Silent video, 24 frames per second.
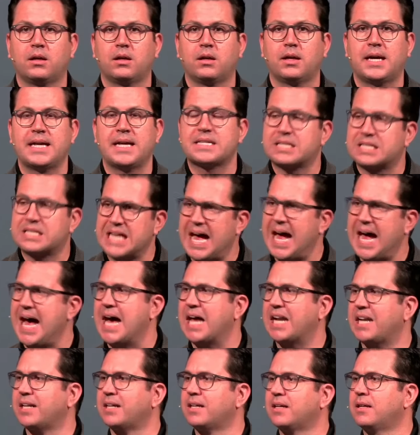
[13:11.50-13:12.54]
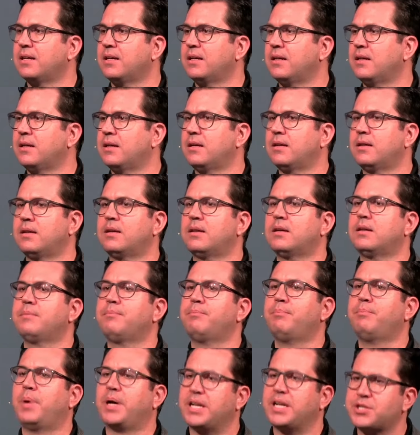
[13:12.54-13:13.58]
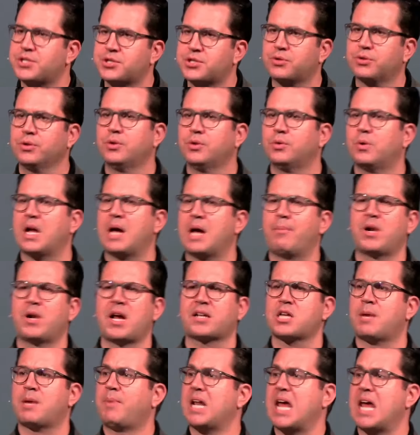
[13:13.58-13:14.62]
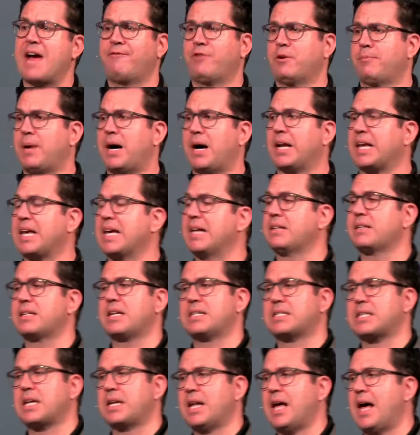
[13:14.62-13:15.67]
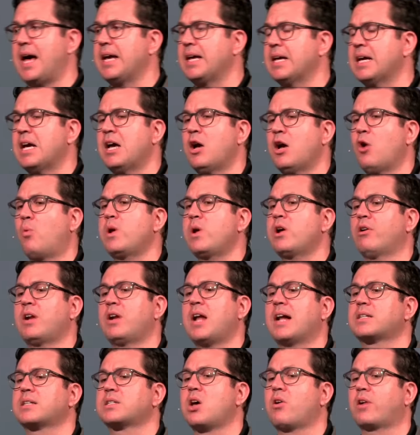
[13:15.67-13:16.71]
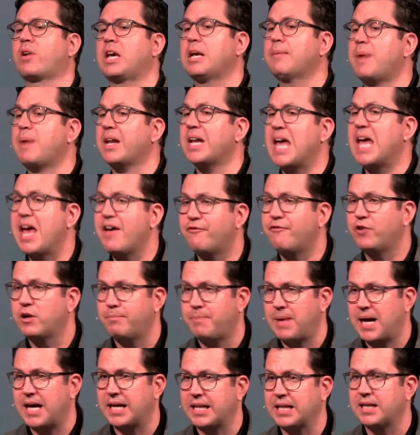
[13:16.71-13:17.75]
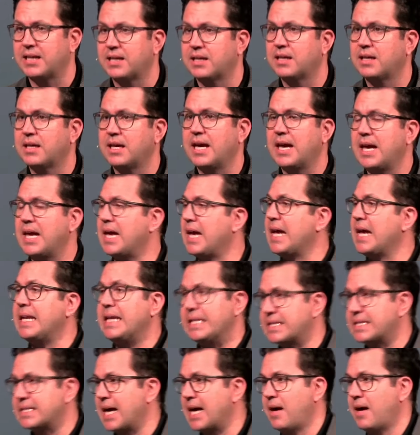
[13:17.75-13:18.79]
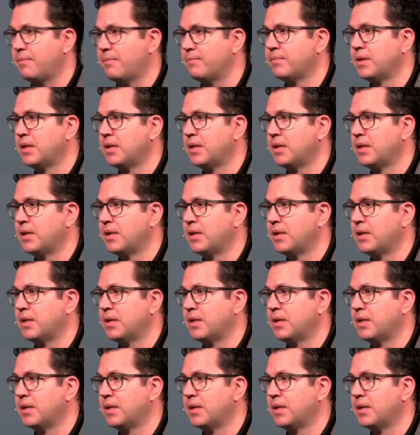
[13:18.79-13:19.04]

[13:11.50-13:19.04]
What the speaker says: It's sad, but it's true. And we're not talking about everybody. And tonight, we are not talking about everybody anytime.